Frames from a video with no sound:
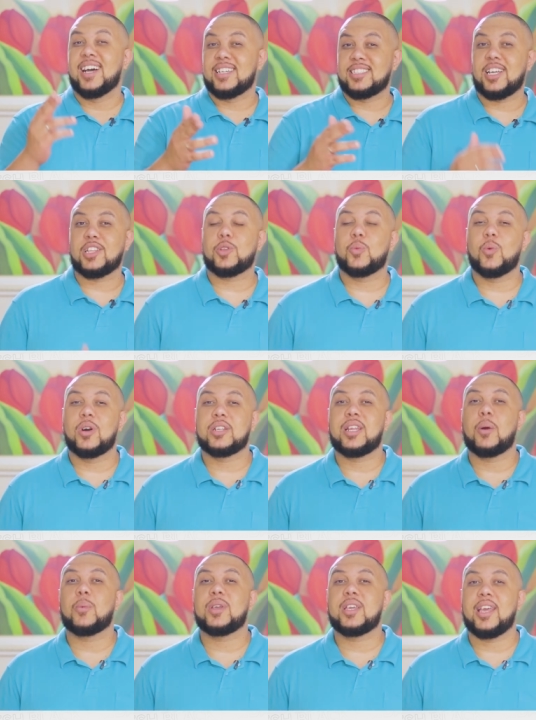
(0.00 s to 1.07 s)
Another one
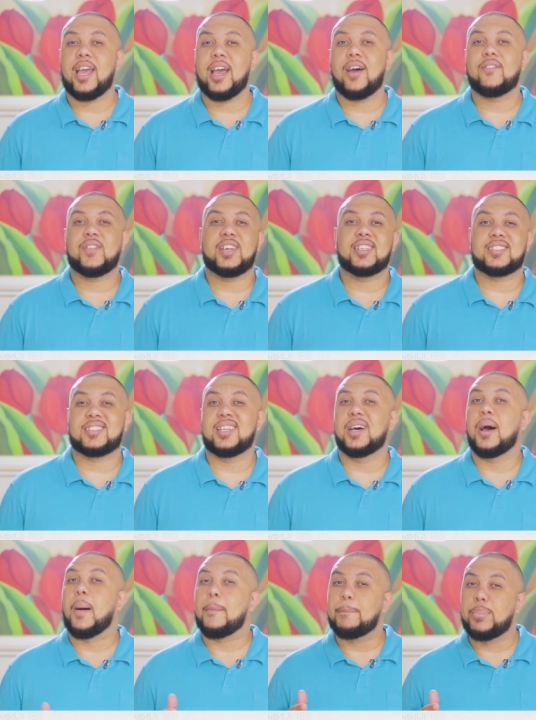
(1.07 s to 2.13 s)
that we have is
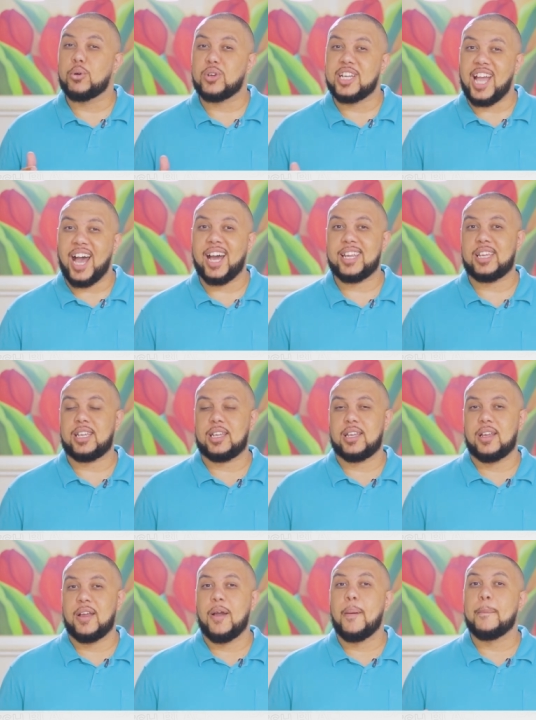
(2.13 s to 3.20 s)
the Bugatti,
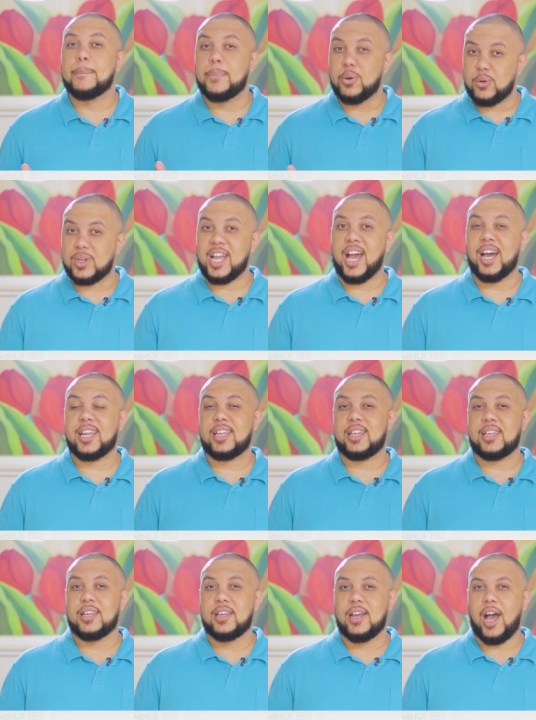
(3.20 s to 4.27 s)

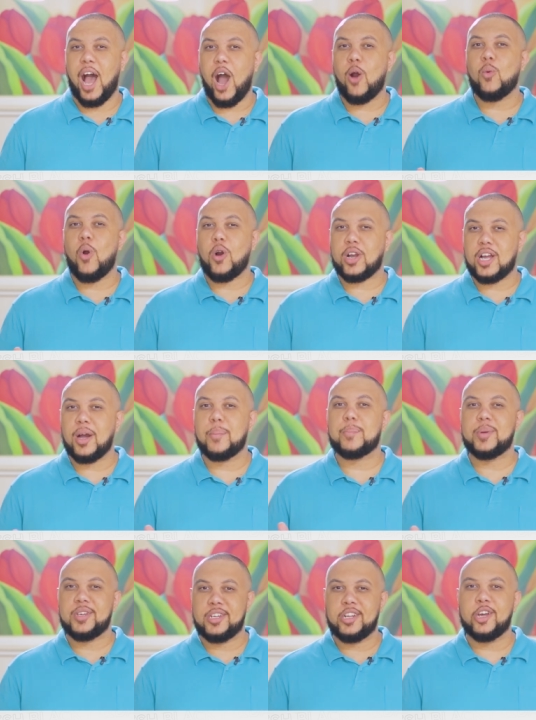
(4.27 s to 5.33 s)
Bugatti. I woke
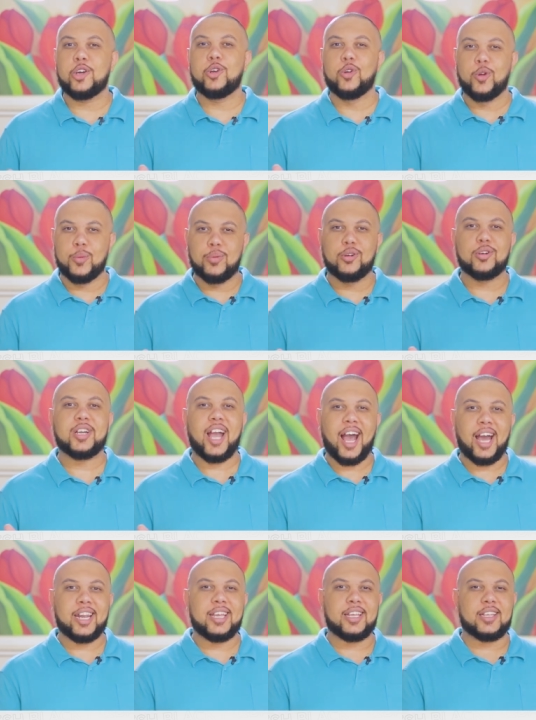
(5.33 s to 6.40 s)
up in a new
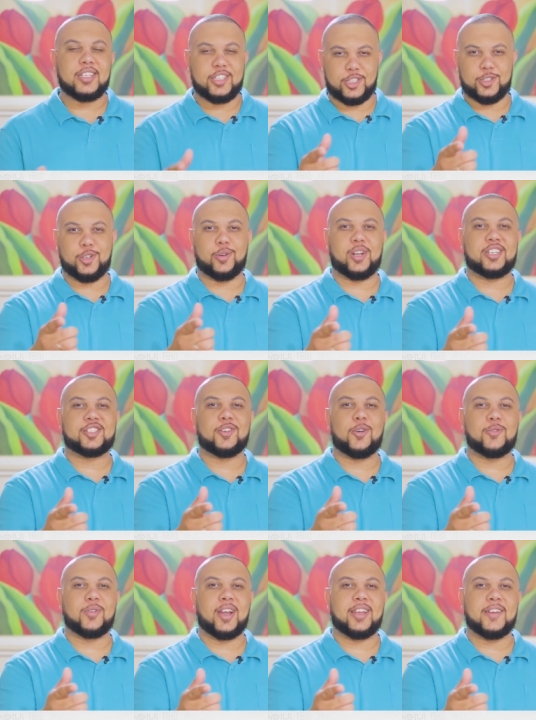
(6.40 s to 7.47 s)
Bugatti. You know that
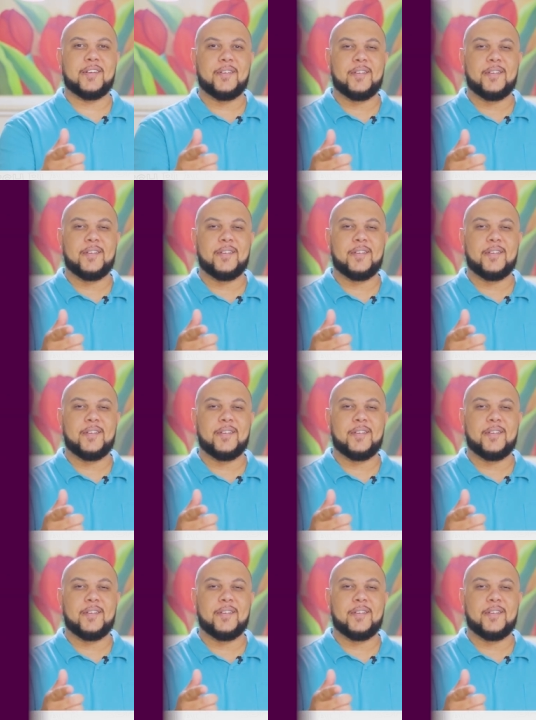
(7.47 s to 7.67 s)
song, right?